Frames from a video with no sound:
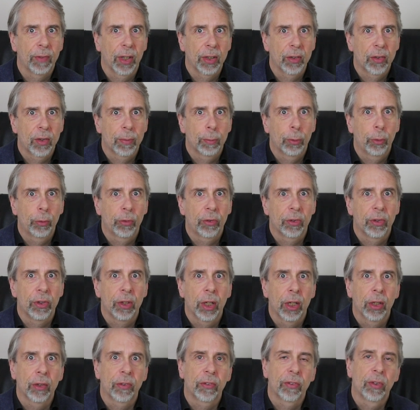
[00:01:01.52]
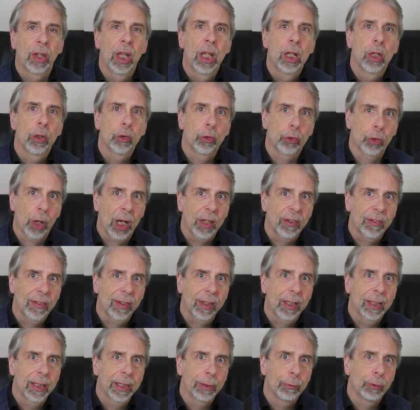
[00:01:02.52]
of vegetables and nuts,
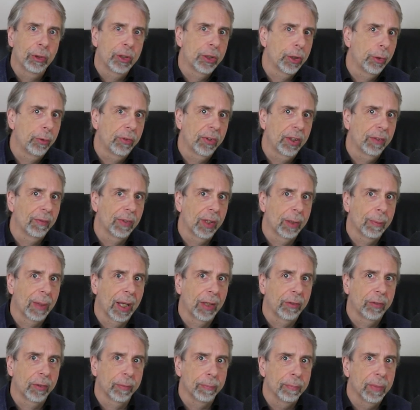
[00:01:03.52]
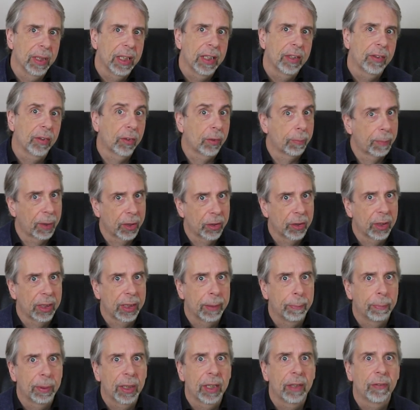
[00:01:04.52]
drastically reducing the amount of meat,
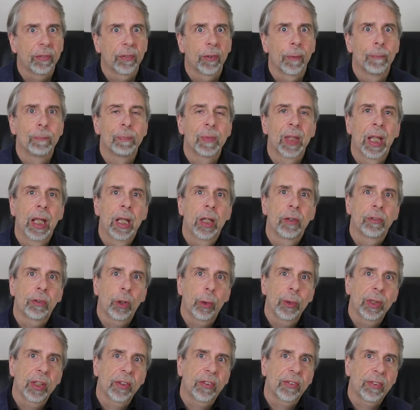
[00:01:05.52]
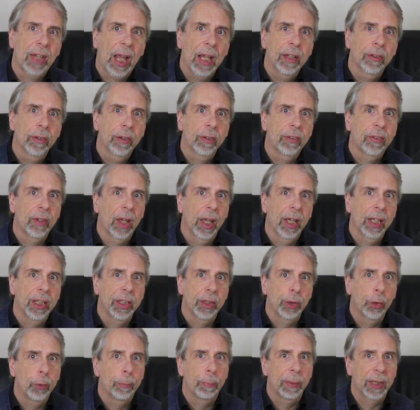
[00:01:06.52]
especially beef. So in a standard day,
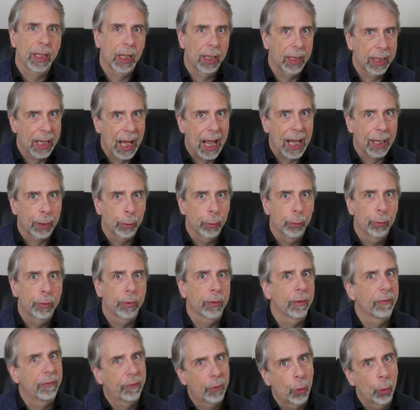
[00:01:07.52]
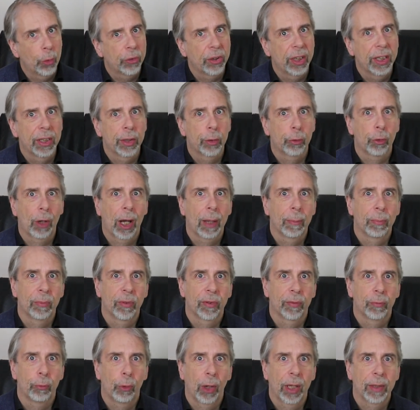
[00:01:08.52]
you'd be allowed 14
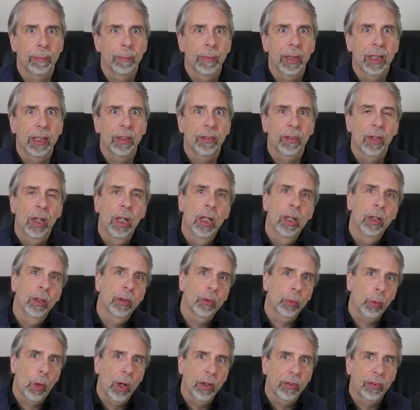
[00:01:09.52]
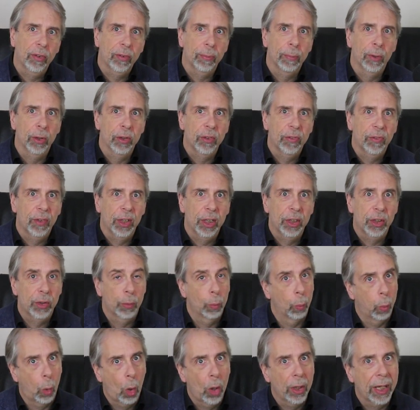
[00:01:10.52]
grams of red meat, twice as much
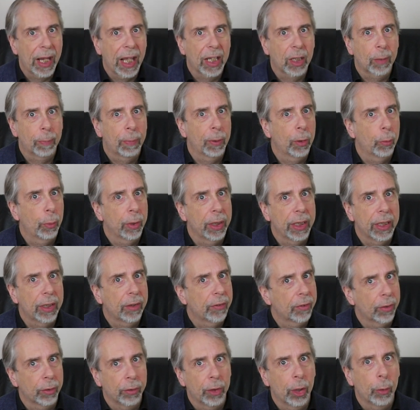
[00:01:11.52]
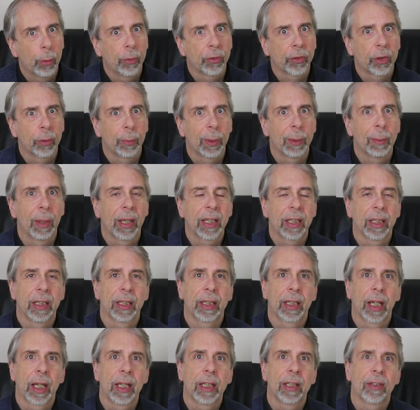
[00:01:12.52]
fish, one egg per week, so no one's going to be
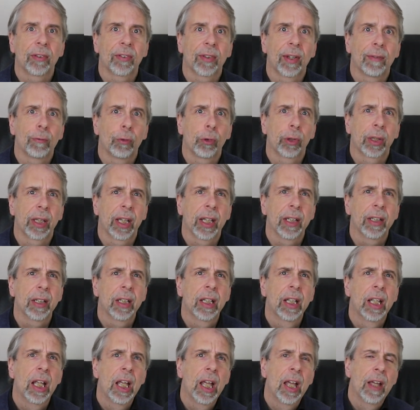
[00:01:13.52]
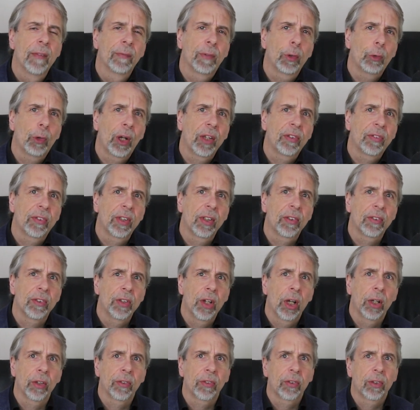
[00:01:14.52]
making cakes ever again. The rest is
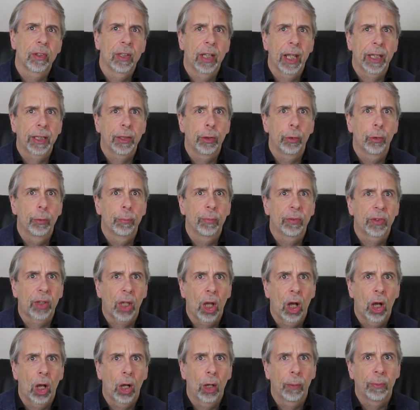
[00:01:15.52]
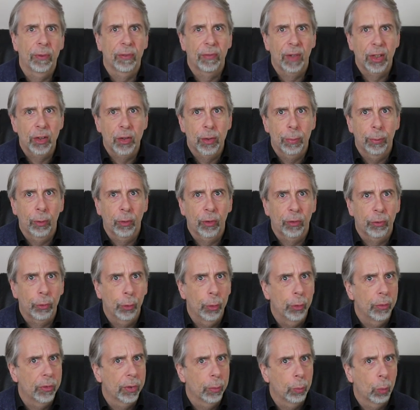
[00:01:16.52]
nuts, legumes, carbs, vegetables,
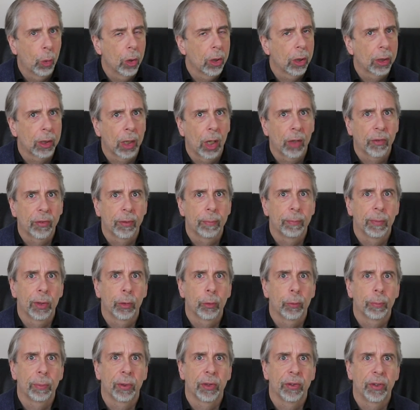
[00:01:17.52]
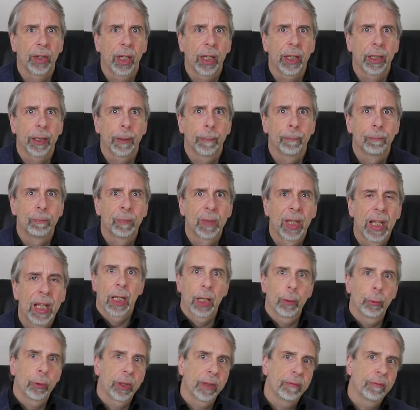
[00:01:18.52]
fruit, and one glass of milk per day.
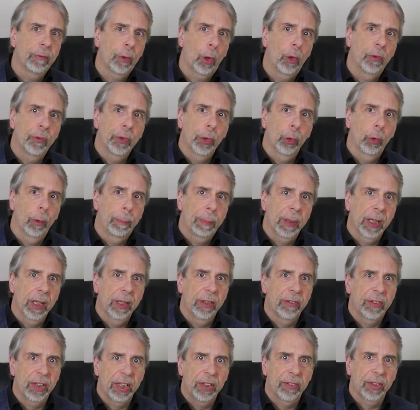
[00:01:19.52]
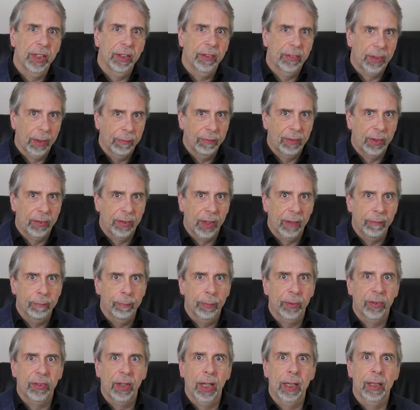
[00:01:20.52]
It would involve Europeans eating
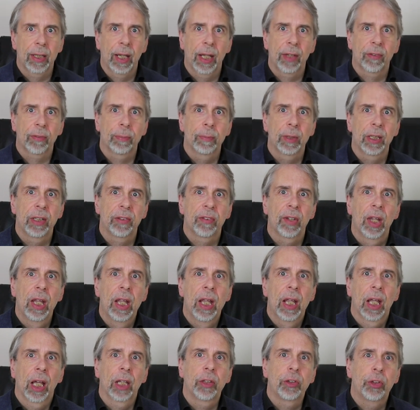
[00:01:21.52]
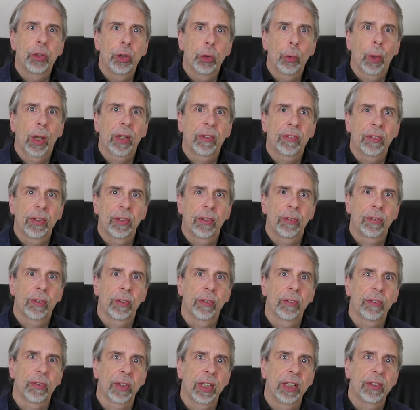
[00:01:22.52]
77% less meat and US
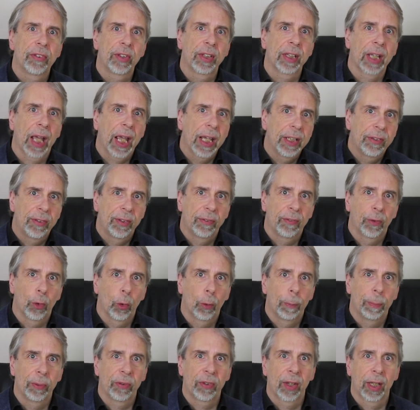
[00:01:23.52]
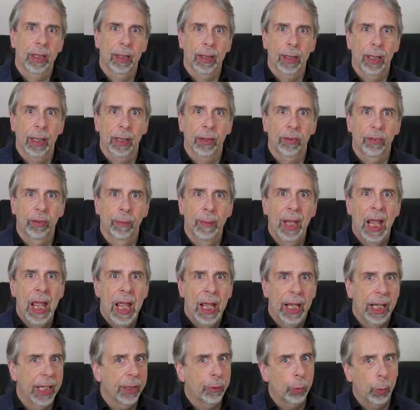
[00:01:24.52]
citizens eating 84% less.
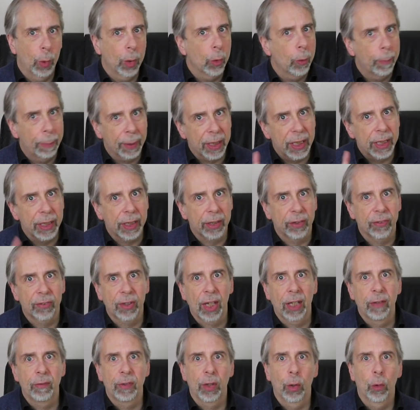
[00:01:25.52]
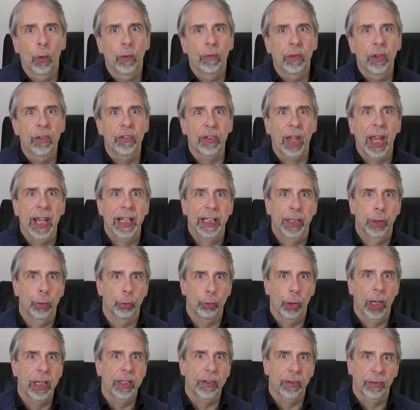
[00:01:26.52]
It will be, say the authors, a
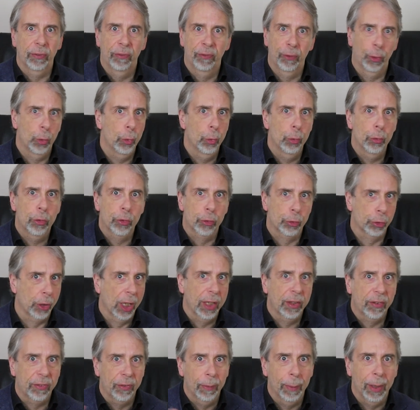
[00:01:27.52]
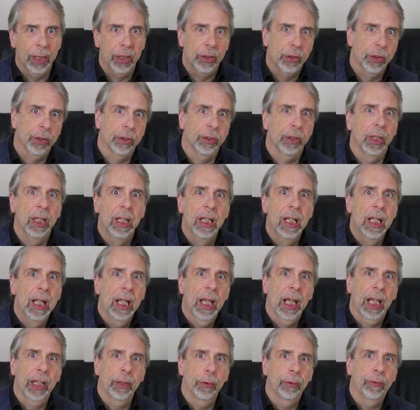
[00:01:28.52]
great food transformation.
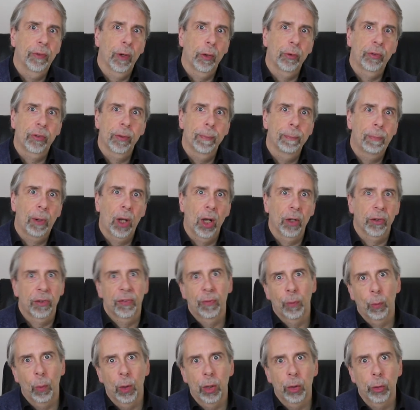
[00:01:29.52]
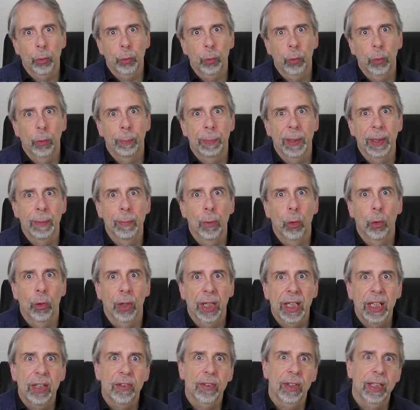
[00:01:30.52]
And although some parts of the world will be
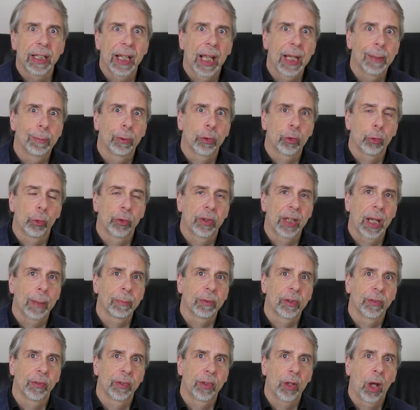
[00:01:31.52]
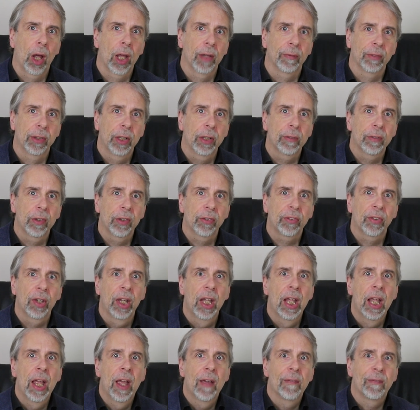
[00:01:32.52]
more easily able to adapt to the diet than others,
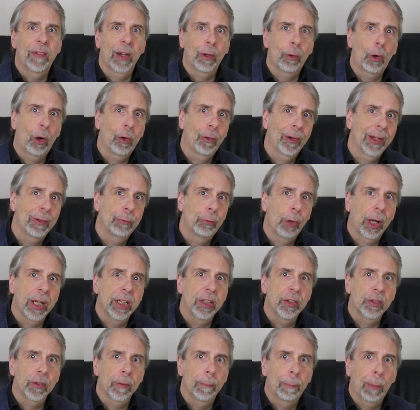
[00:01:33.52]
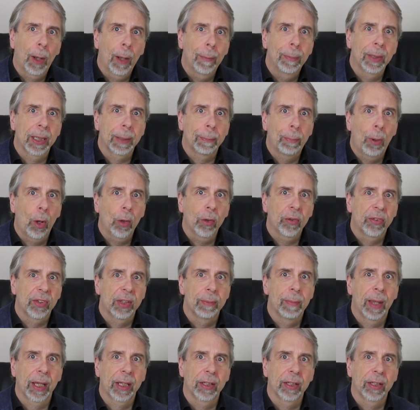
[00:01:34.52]
there are a range of public policy